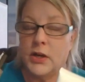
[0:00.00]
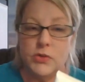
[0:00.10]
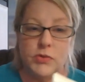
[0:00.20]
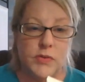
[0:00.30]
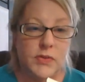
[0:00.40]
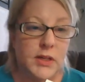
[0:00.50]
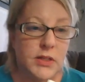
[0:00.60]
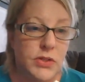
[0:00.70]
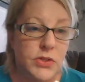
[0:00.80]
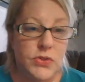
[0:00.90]
You even
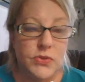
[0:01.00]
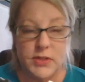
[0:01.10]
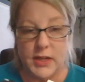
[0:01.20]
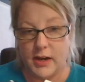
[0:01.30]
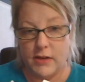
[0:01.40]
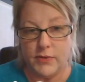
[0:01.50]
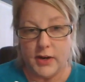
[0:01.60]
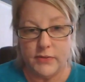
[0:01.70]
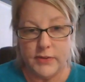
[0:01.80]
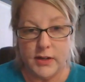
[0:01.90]
get to choose half
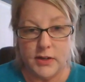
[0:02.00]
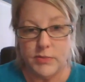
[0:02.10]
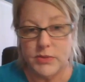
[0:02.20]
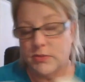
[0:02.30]
off items.